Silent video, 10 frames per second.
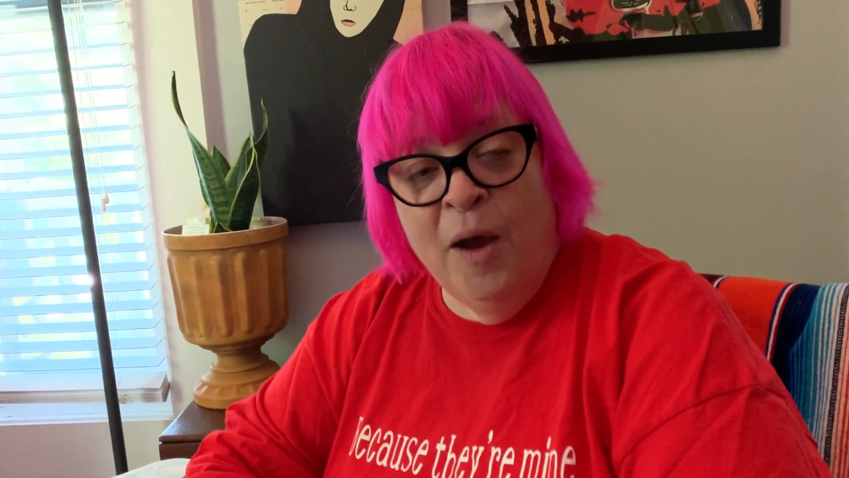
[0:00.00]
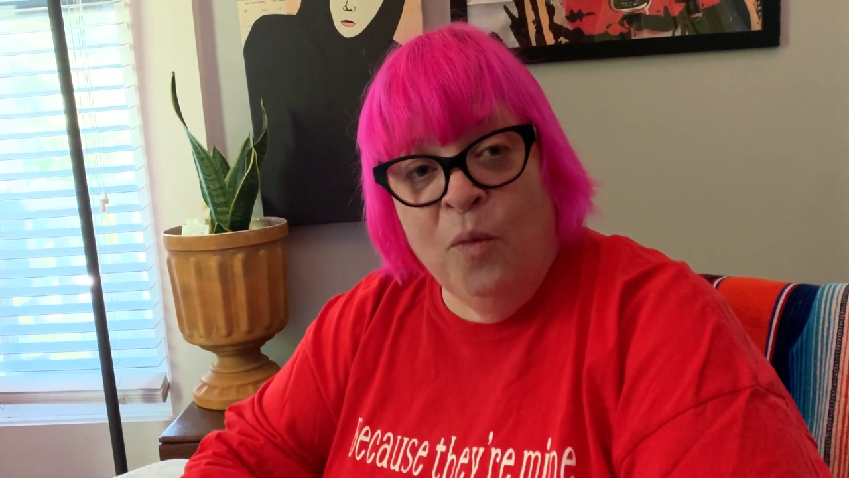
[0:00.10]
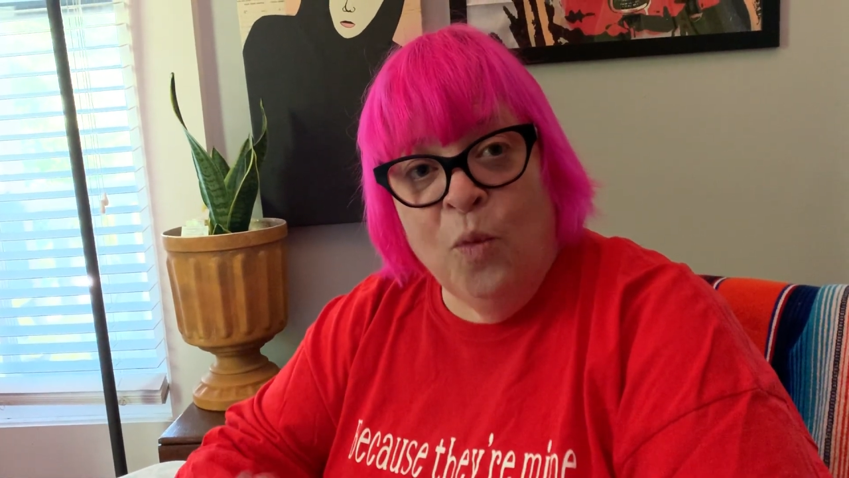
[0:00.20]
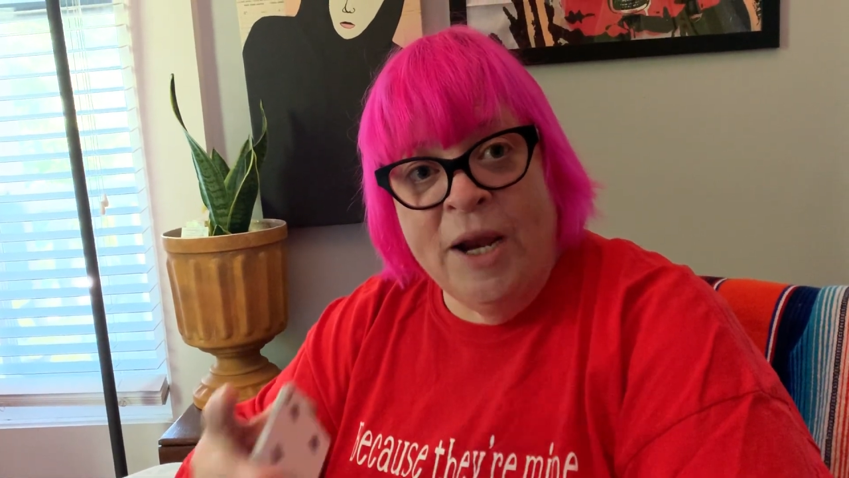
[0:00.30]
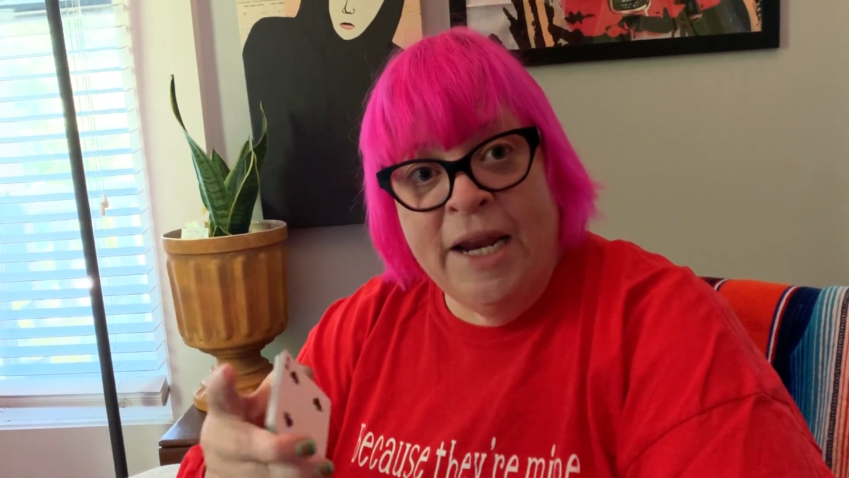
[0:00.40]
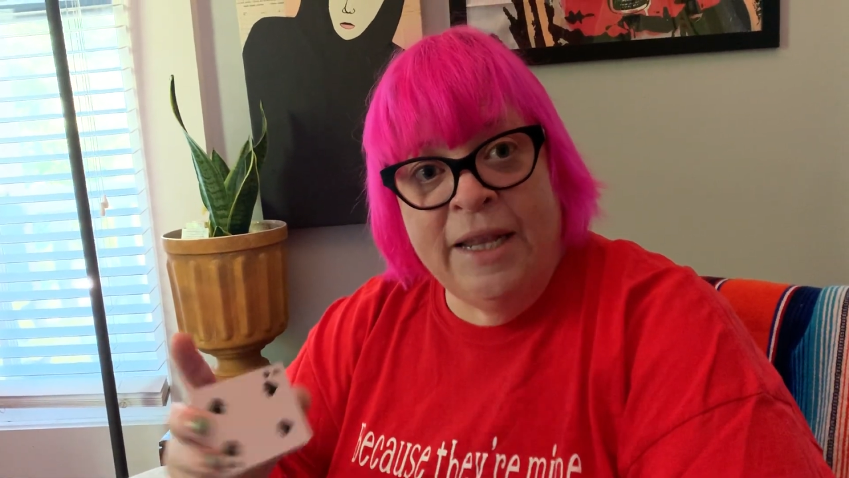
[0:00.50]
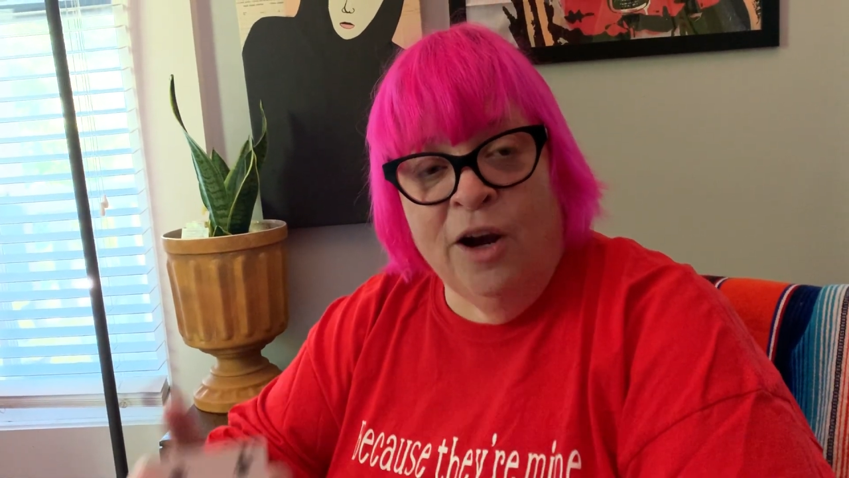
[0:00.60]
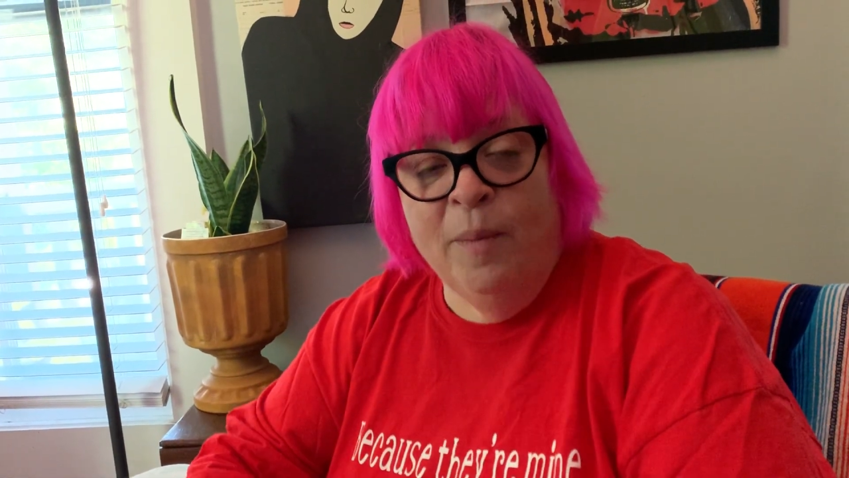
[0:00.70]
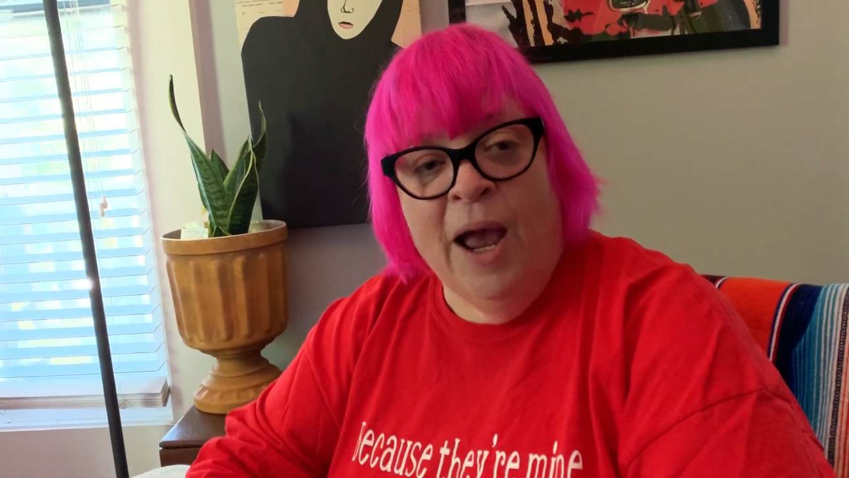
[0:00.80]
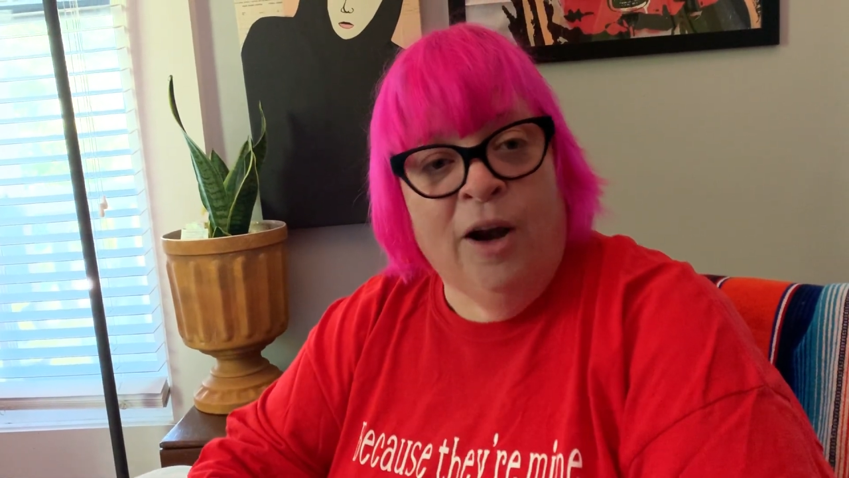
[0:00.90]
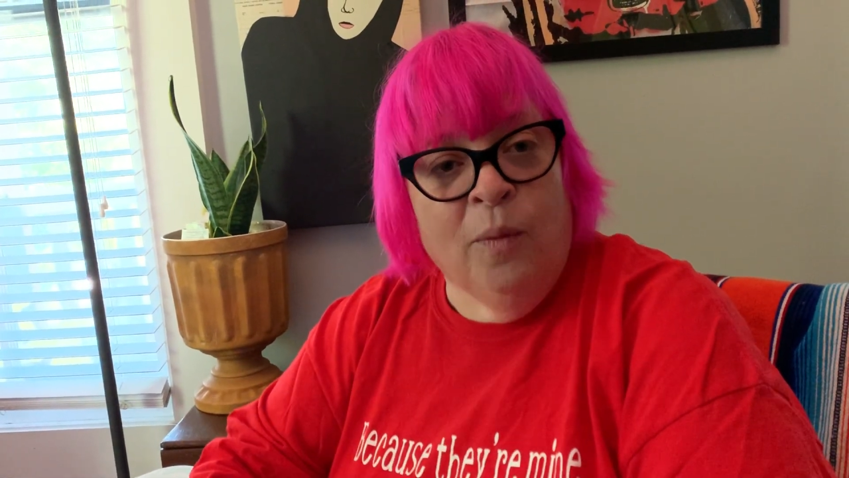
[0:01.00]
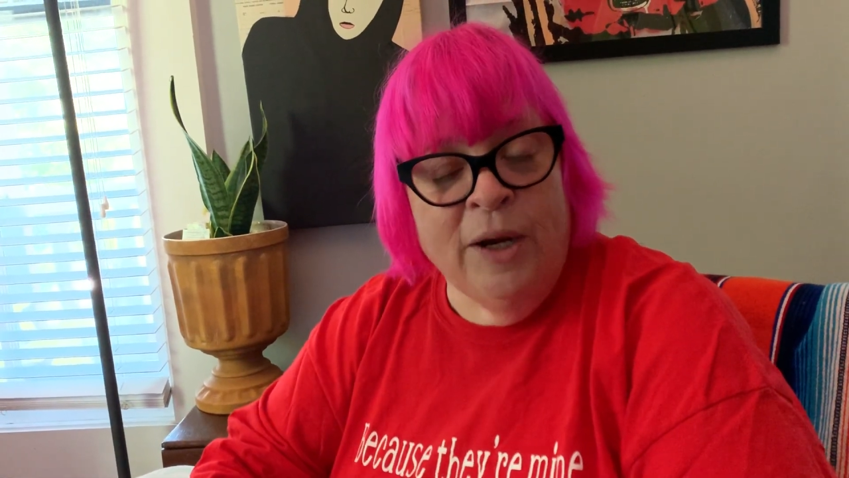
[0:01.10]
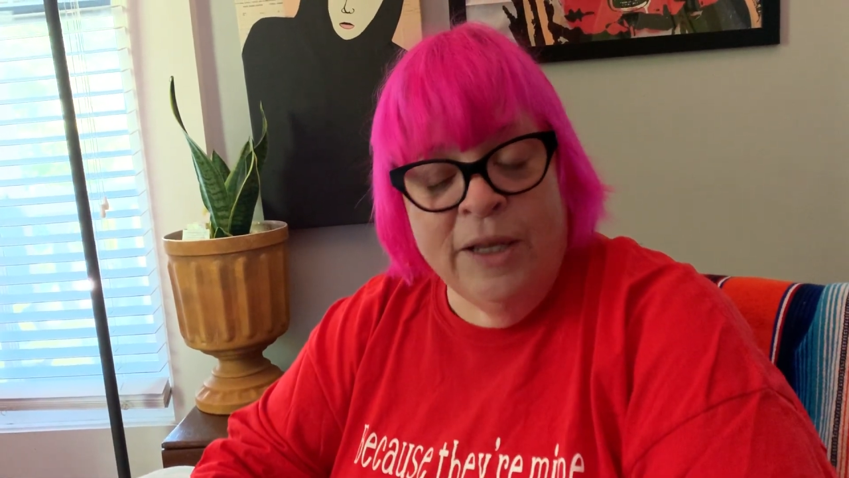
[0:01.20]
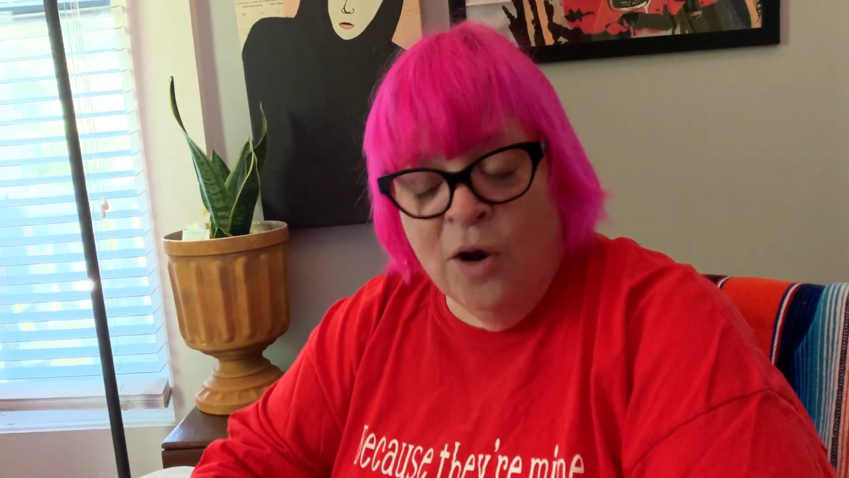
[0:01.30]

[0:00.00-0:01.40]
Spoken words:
read their mind or read the